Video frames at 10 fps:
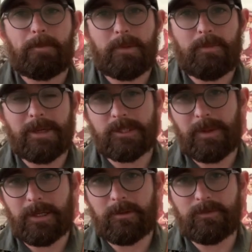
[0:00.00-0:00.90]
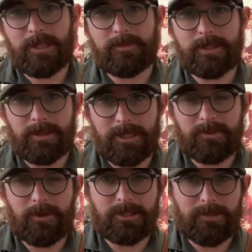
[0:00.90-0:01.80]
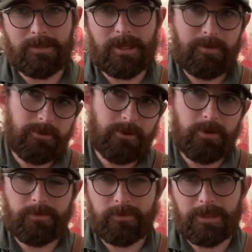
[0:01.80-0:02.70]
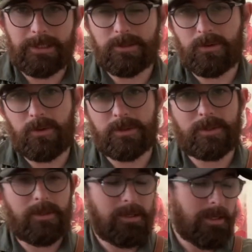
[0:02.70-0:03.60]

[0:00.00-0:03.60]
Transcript: But speaking of tips, that's my tip there for going from lead to chords.